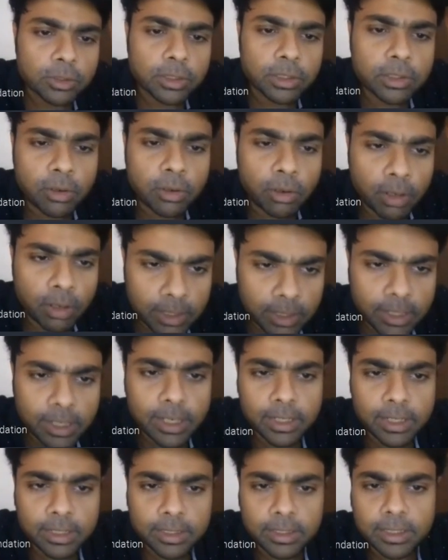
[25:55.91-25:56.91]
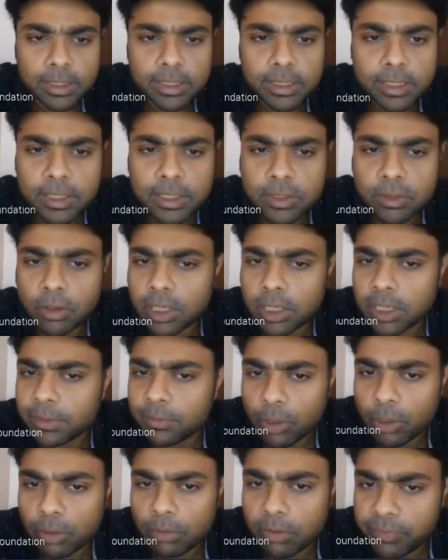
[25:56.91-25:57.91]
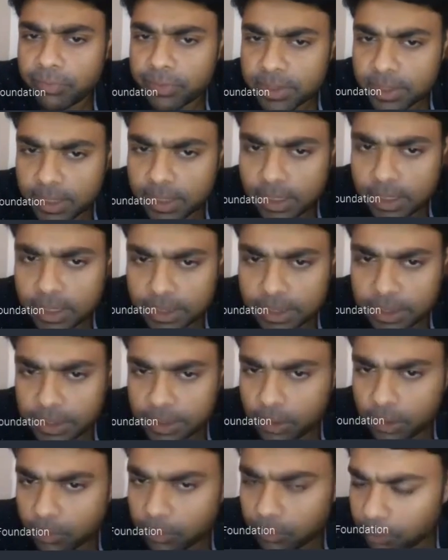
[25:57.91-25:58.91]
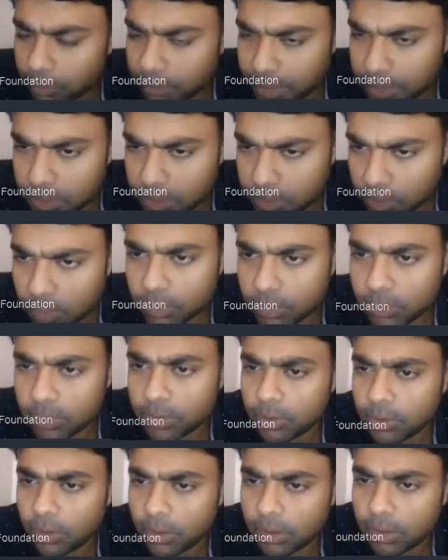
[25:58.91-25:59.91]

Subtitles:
So the contract does not involve a physical exchange of rupees, so